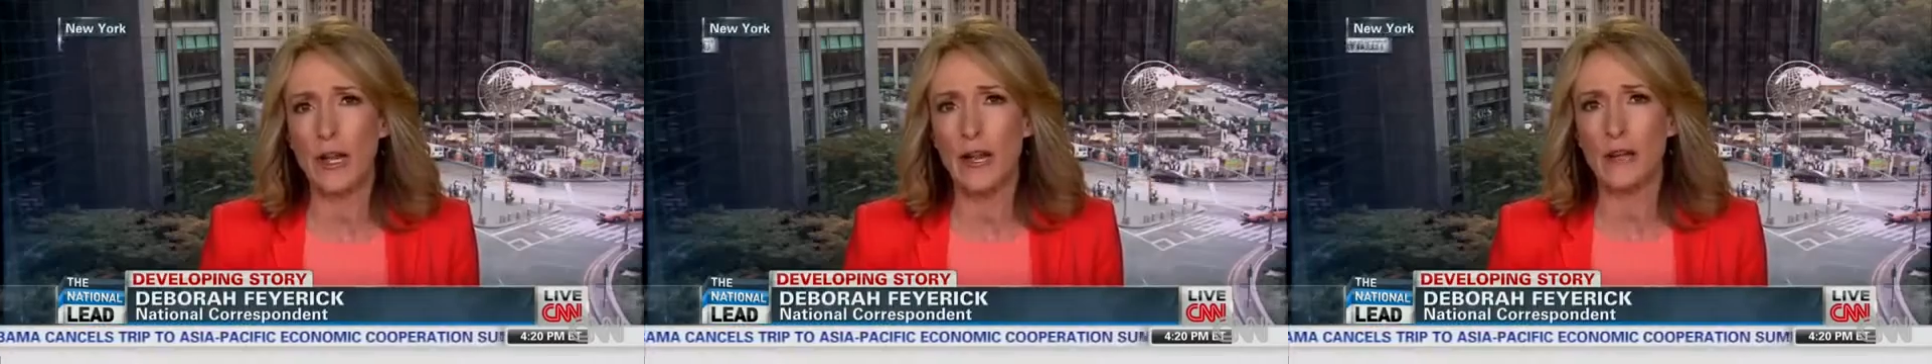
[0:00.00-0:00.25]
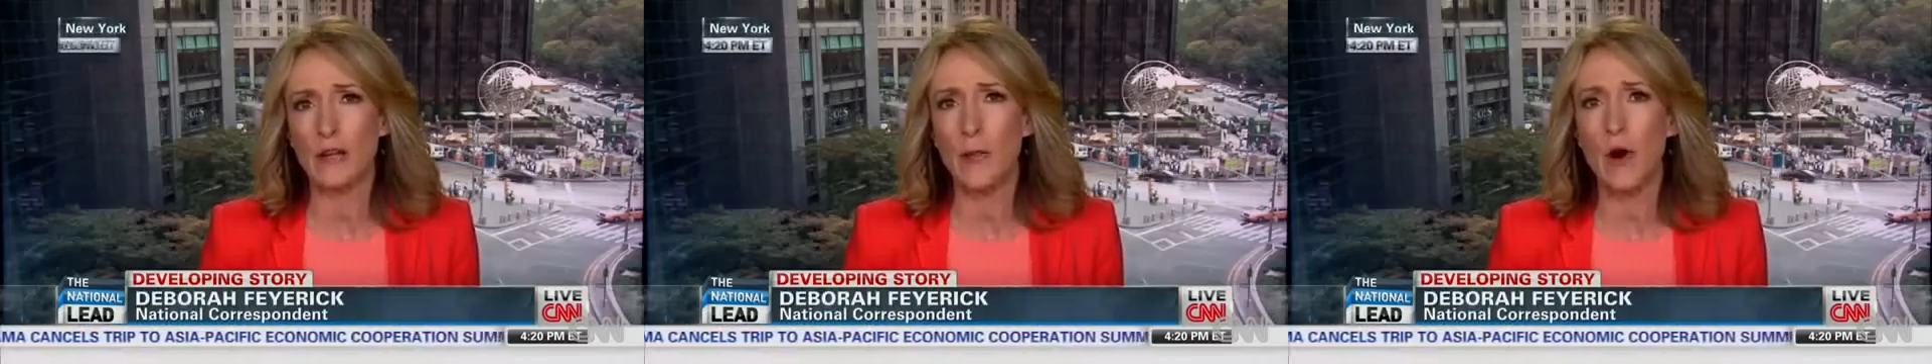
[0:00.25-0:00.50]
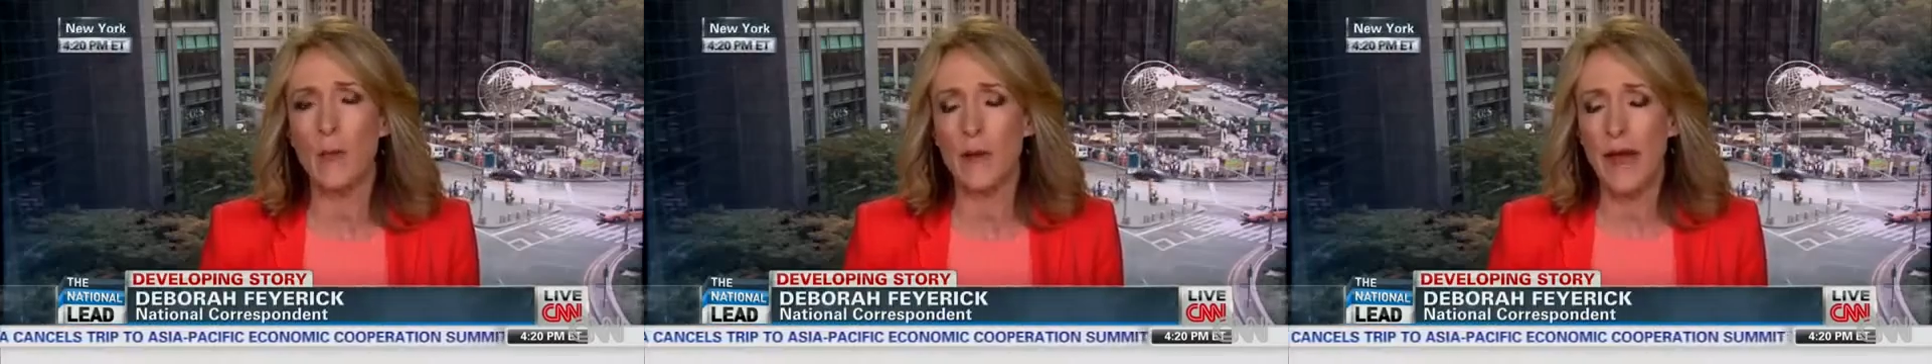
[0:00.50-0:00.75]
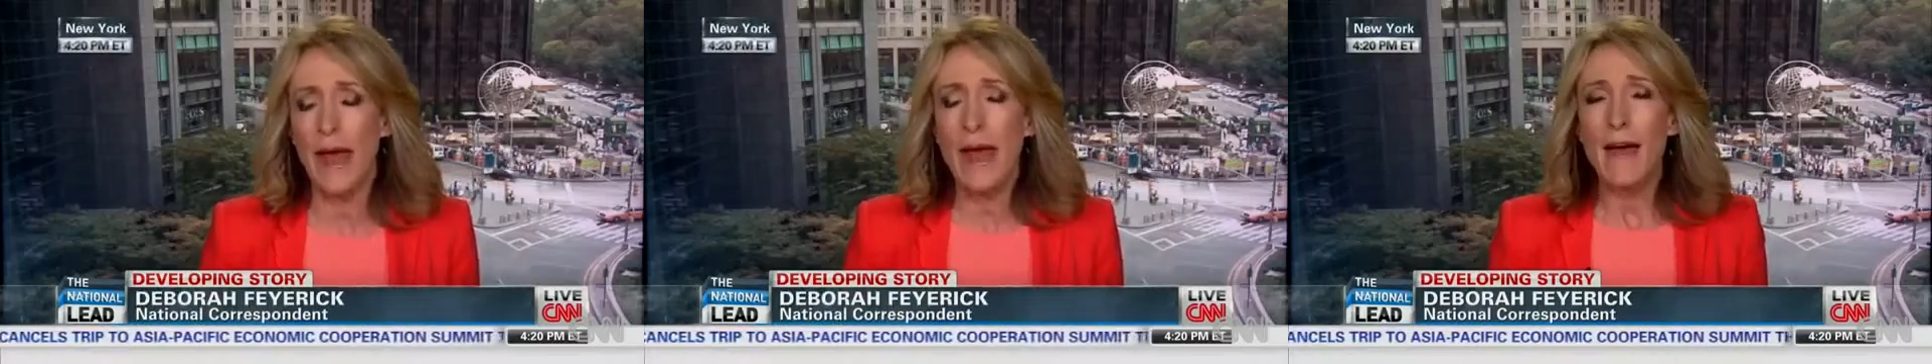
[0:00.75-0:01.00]
Connecticut
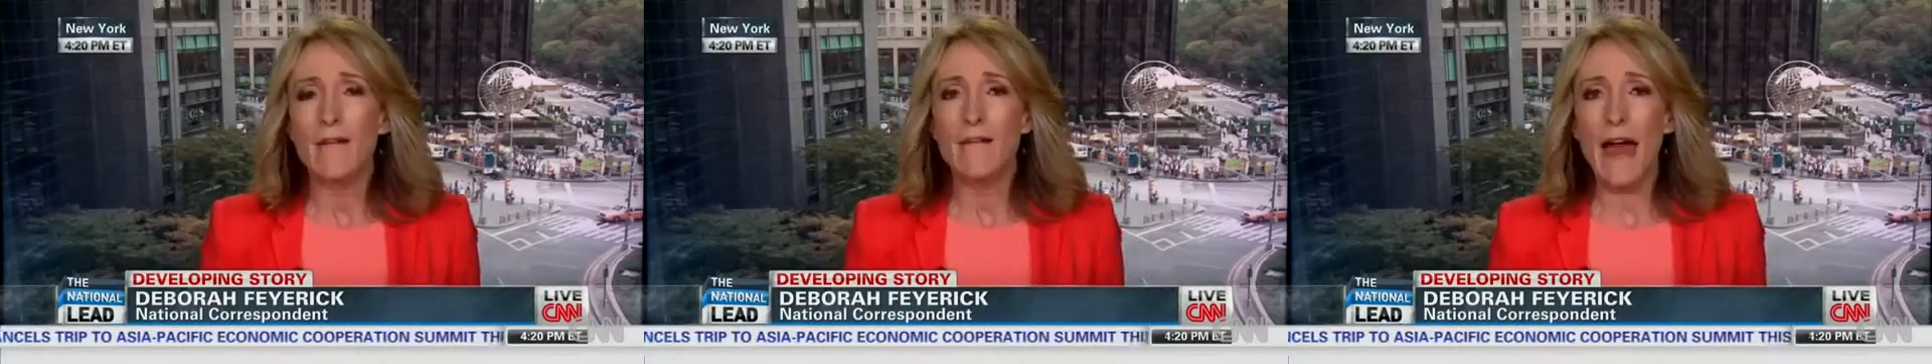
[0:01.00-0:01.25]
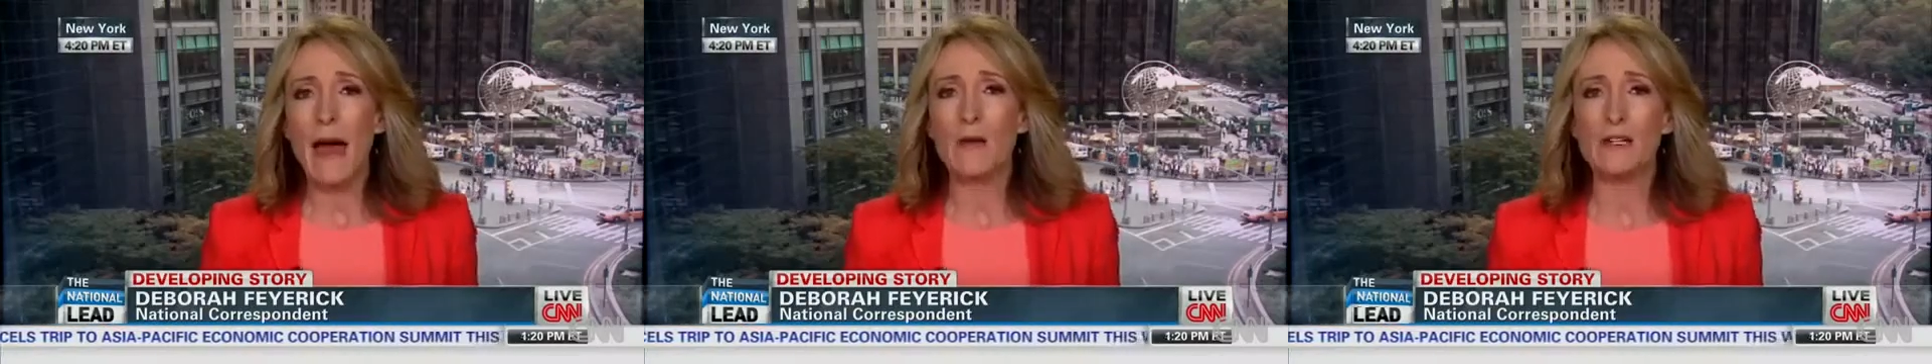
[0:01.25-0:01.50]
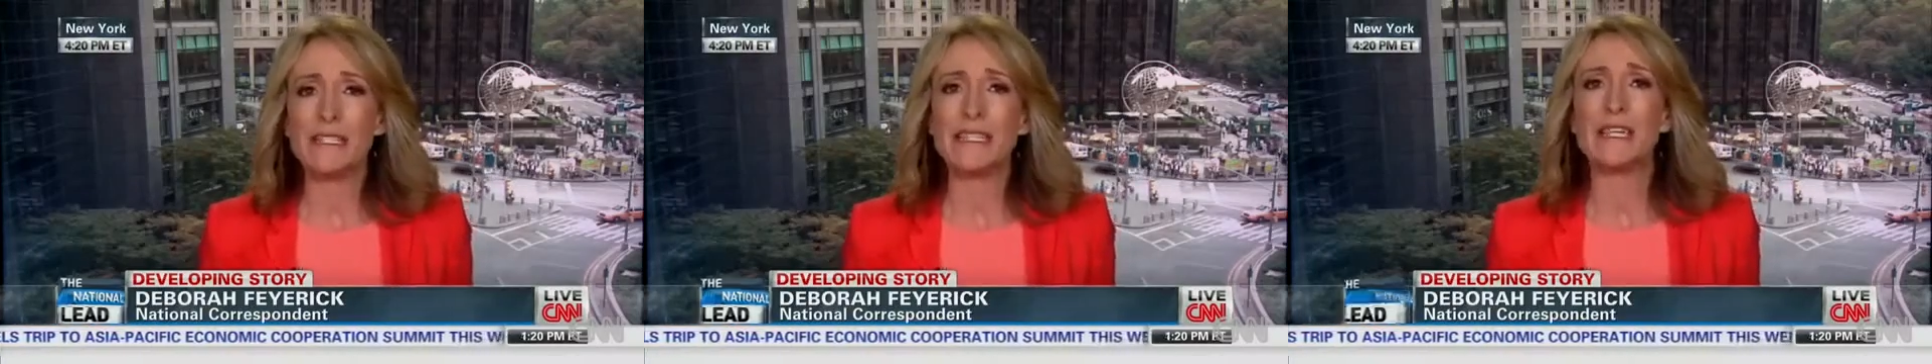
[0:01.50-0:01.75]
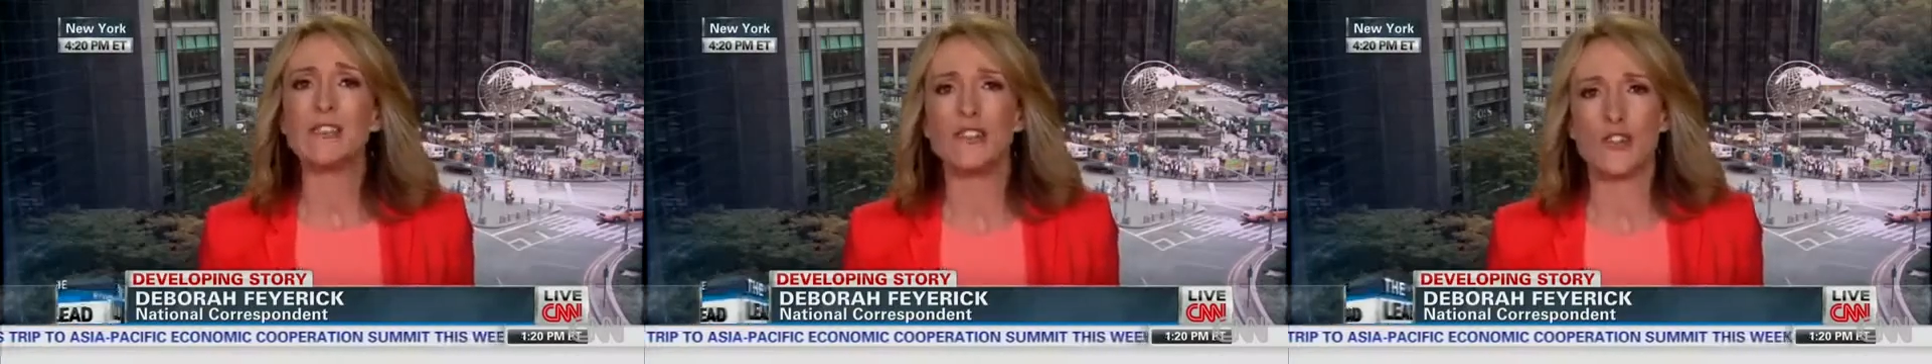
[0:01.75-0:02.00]
apartment found
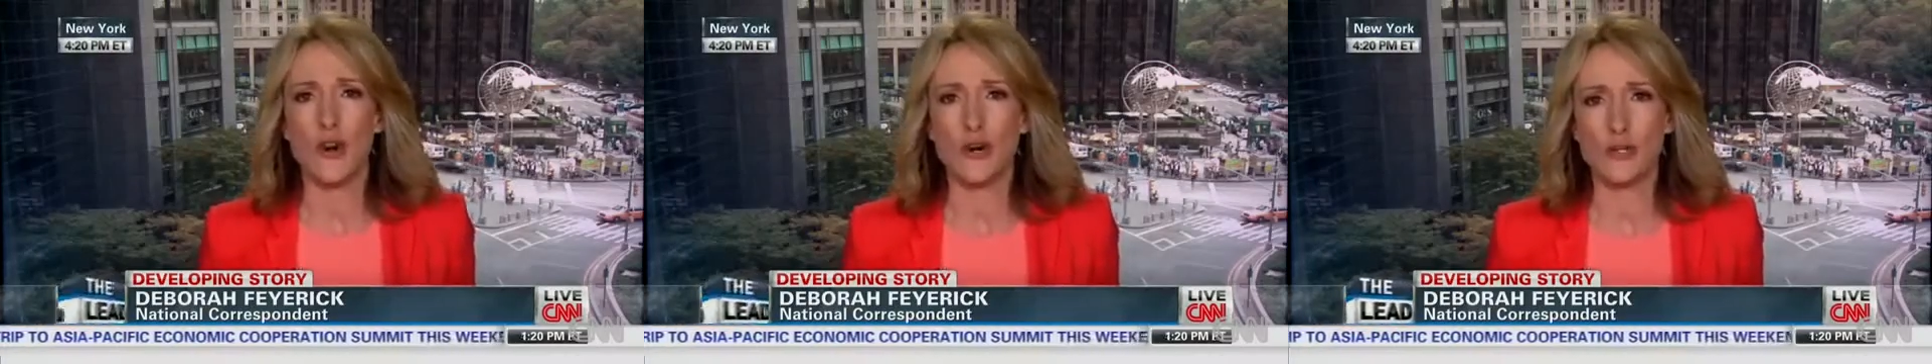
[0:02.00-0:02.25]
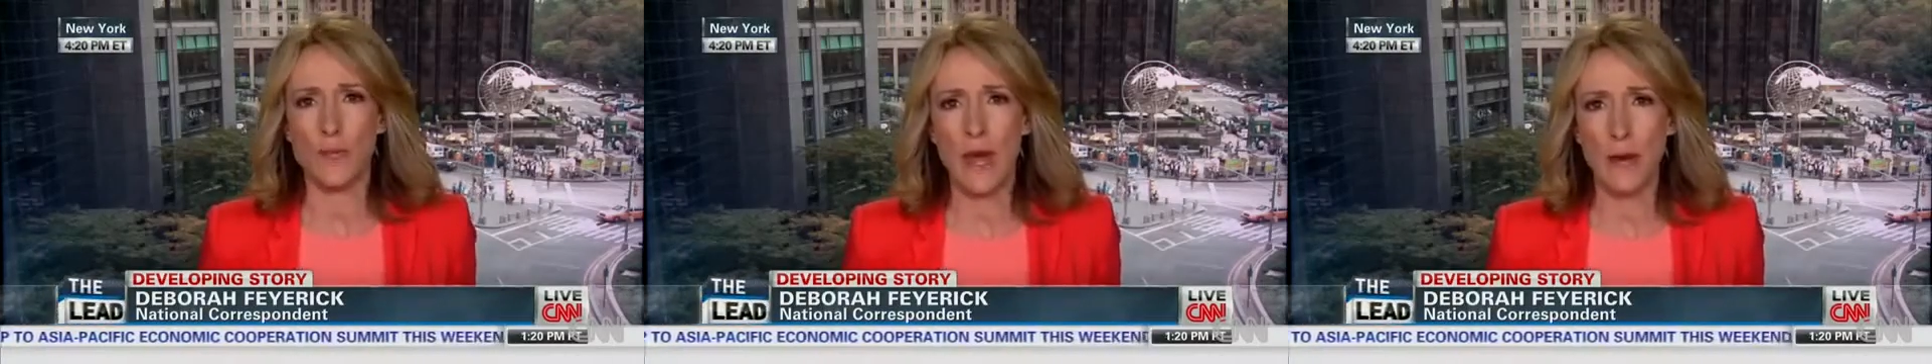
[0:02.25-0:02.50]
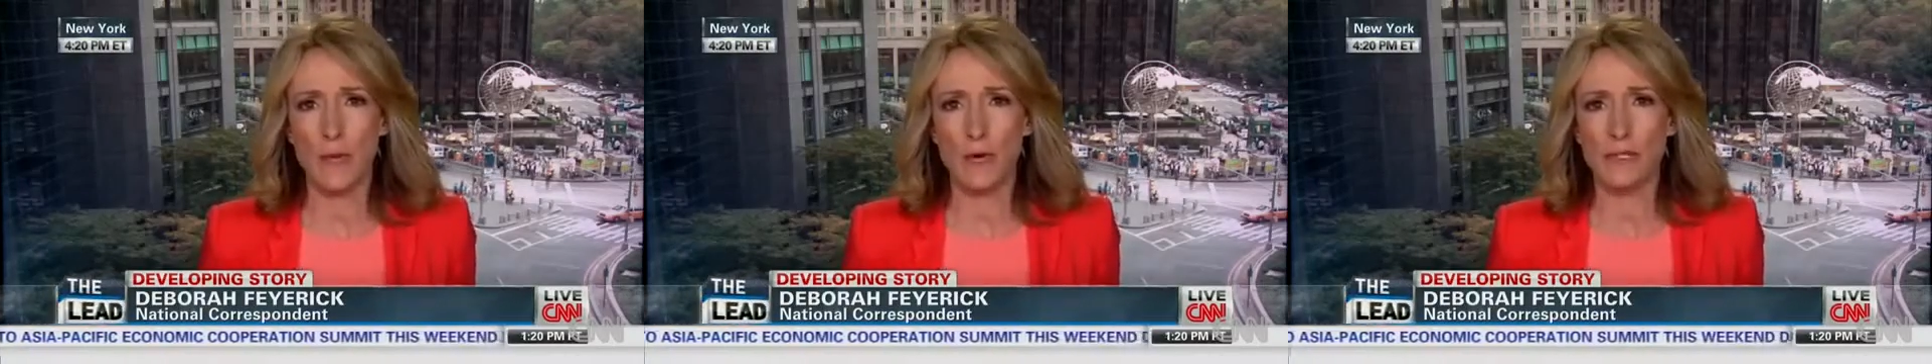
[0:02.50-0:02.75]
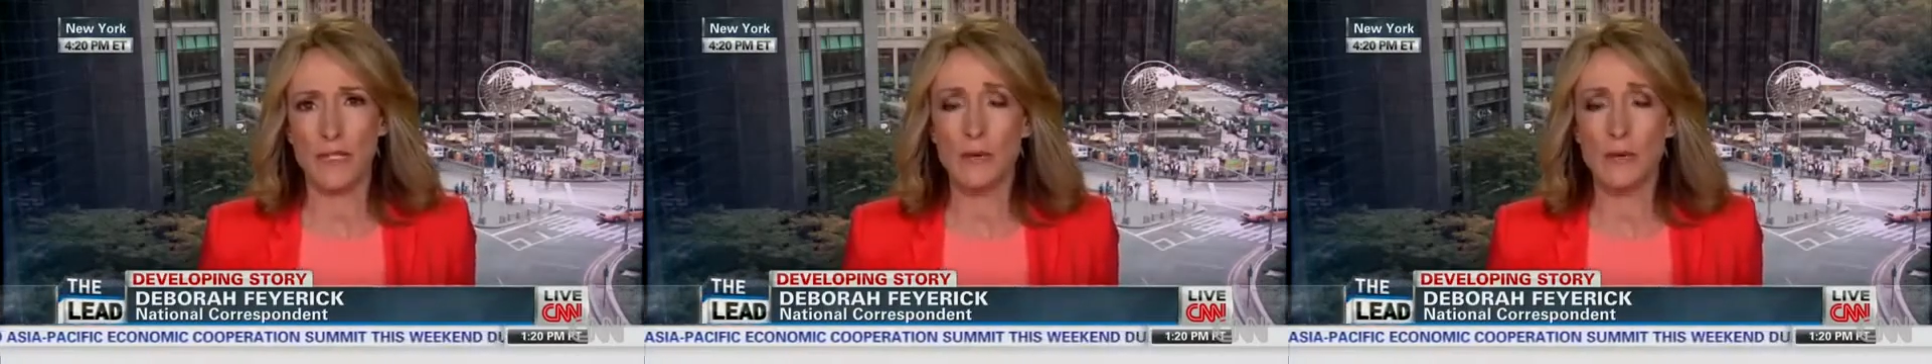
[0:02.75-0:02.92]
discharge papers,